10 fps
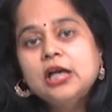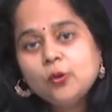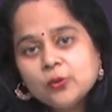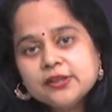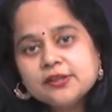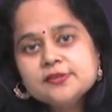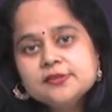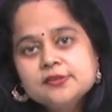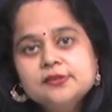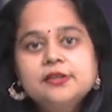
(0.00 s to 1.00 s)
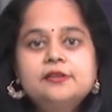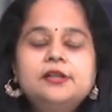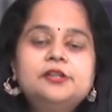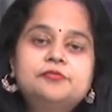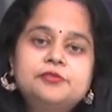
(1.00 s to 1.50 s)
nowadays there
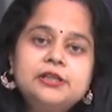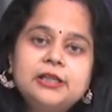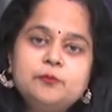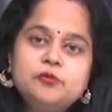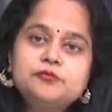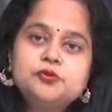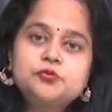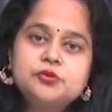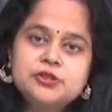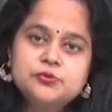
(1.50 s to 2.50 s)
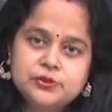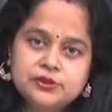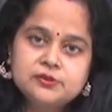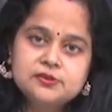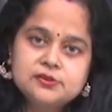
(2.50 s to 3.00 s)
are different type of
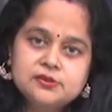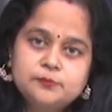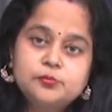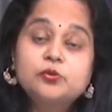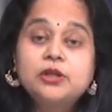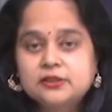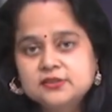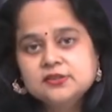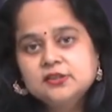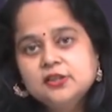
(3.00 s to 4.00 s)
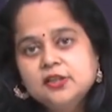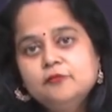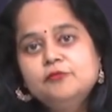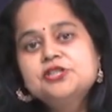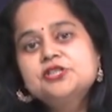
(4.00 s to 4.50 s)
nutraceuticals products
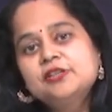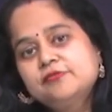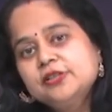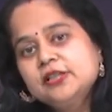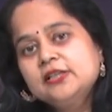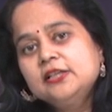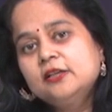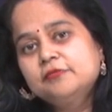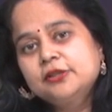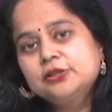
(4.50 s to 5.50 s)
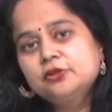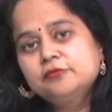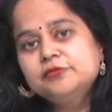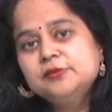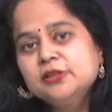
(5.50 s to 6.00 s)
which definitely affect
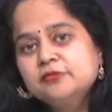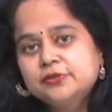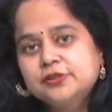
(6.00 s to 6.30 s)
your female